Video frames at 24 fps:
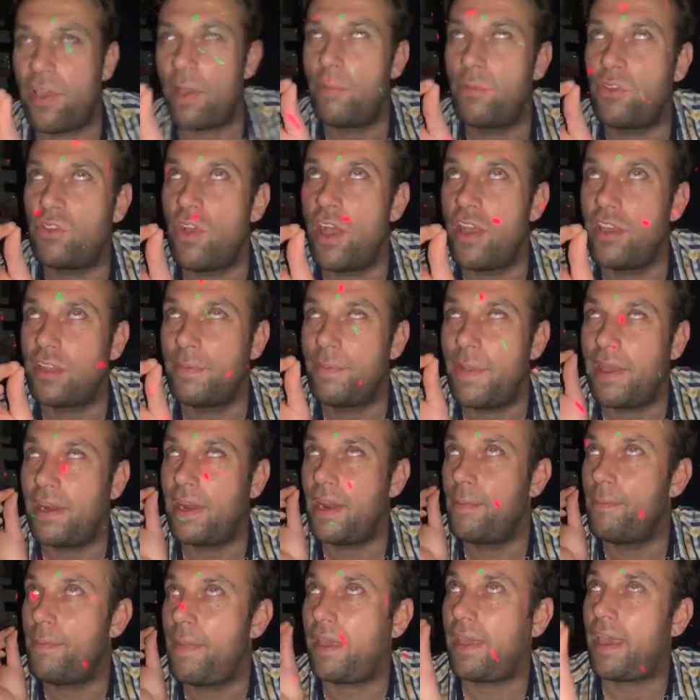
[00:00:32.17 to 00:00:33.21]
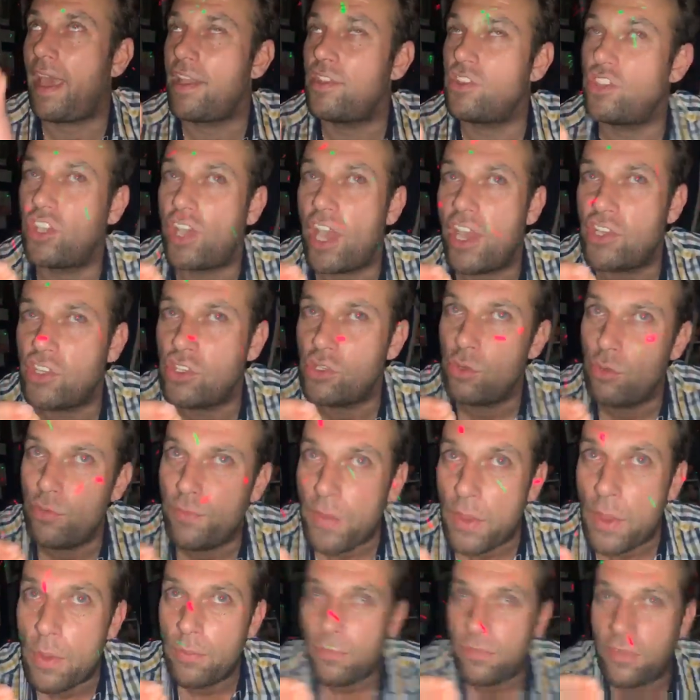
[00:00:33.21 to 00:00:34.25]
and we're trying to make them make educational
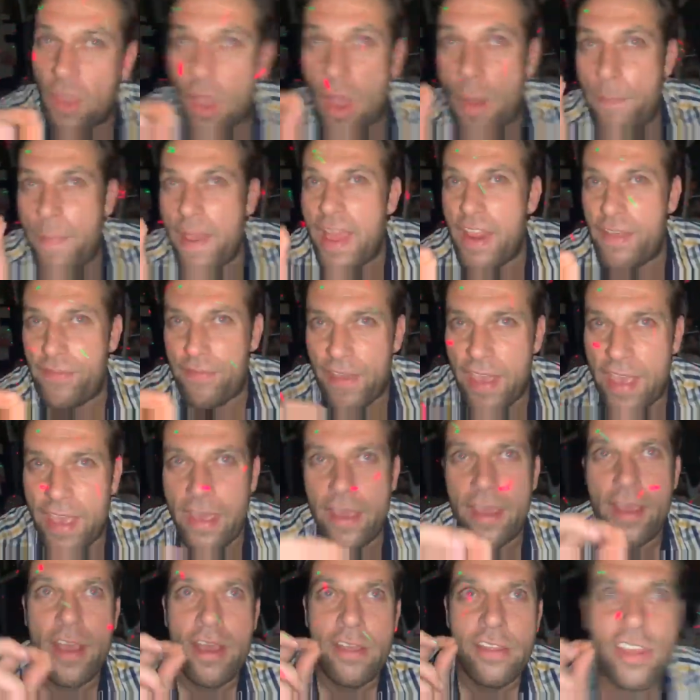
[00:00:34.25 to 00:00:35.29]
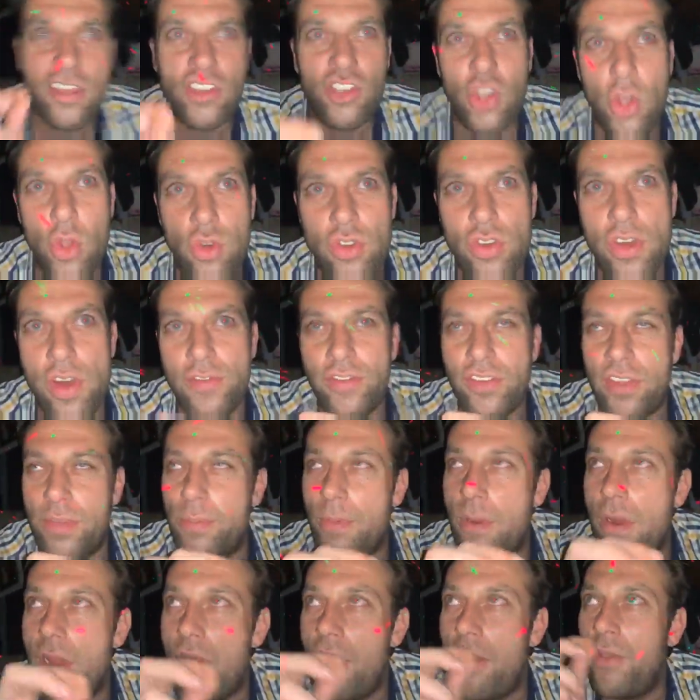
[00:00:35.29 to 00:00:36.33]
films that benefit the children of
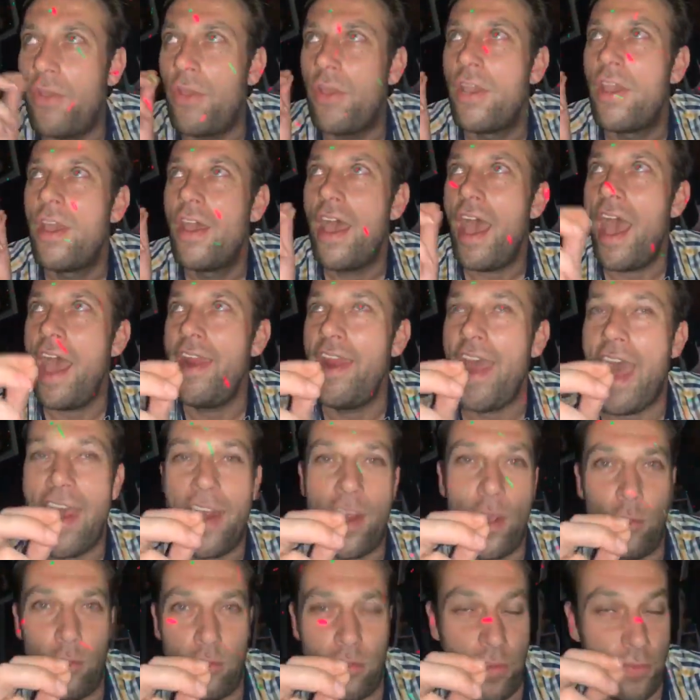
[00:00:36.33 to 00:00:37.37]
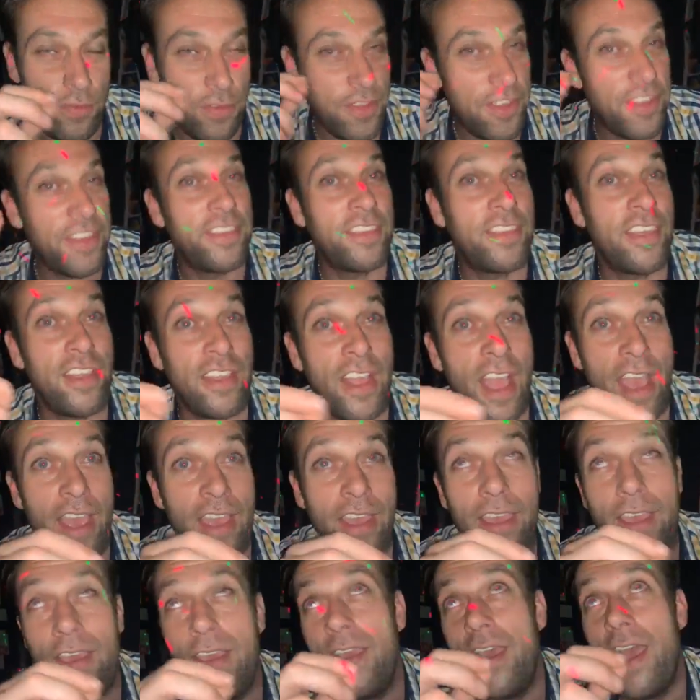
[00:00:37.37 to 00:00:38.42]
tomorrow and adults of today
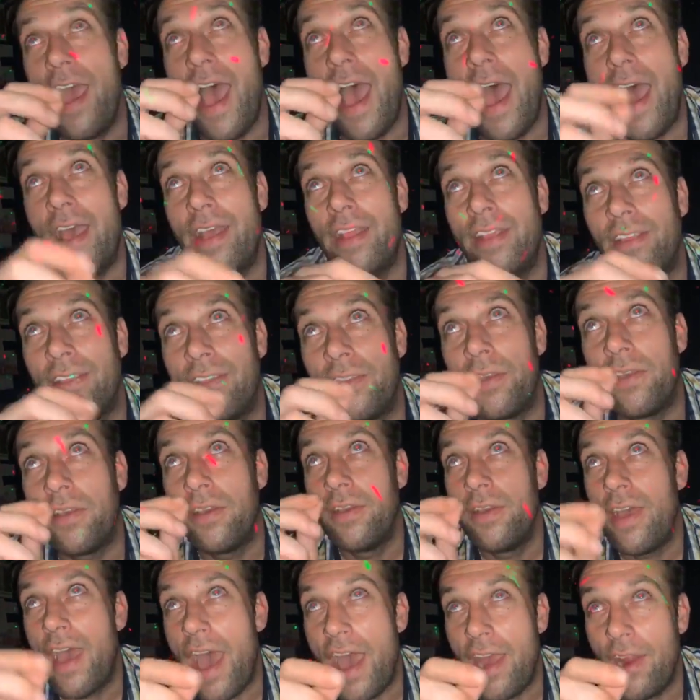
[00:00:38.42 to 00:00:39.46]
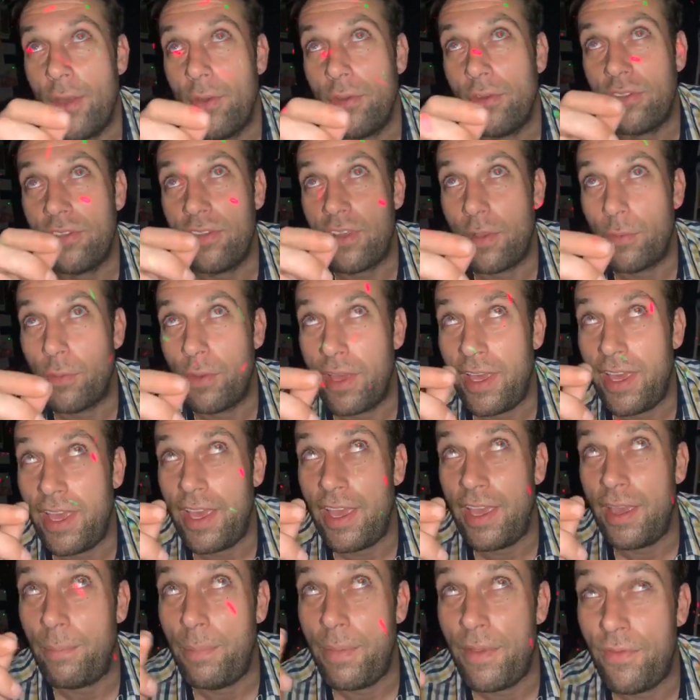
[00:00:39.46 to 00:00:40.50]
and adults that were
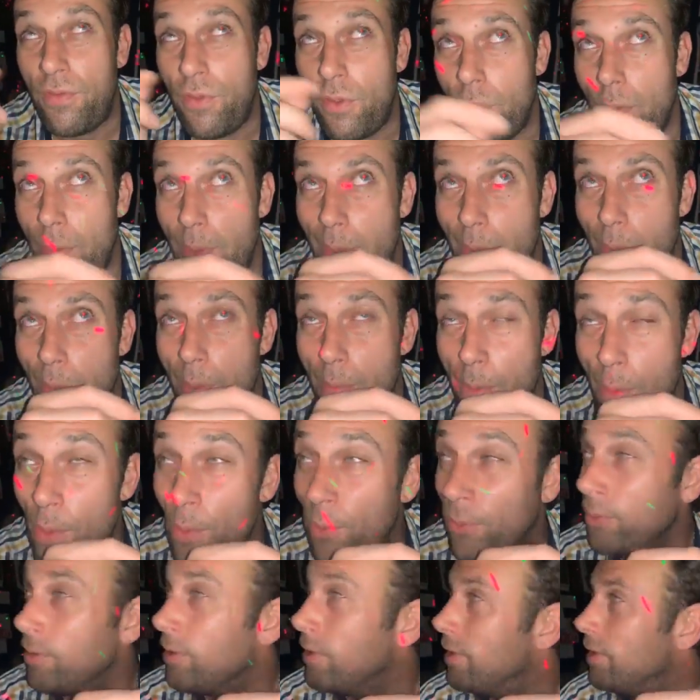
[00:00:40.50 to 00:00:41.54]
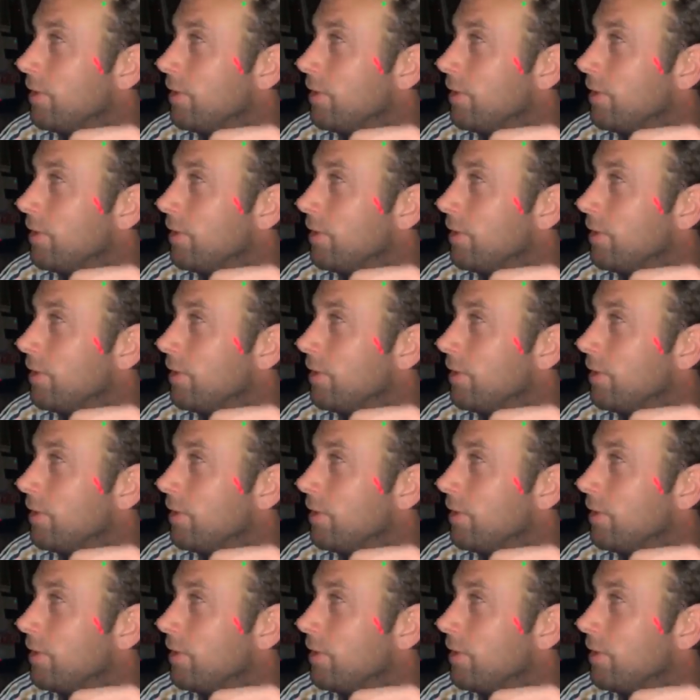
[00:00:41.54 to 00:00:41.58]
here before we were born.